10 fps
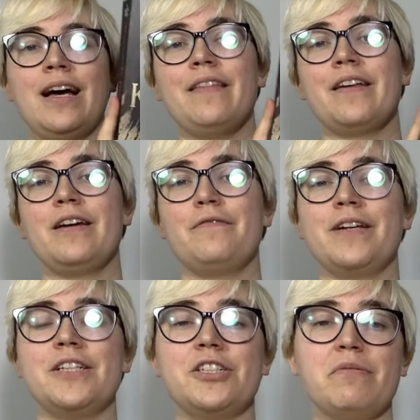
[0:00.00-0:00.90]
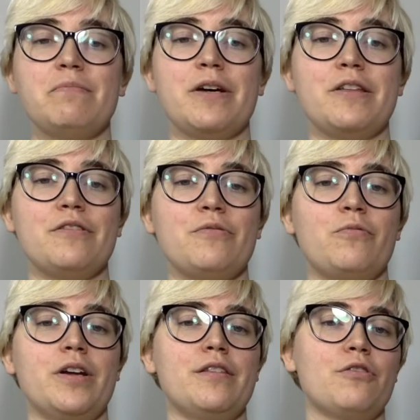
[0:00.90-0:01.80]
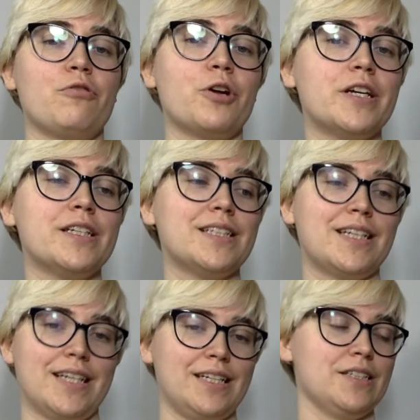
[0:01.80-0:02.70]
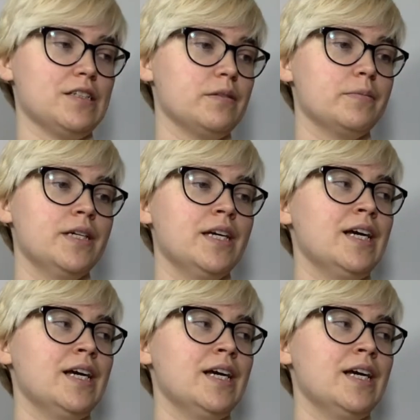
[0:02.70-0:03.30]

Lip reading: And then I finished up the month with Crooked Kingdom.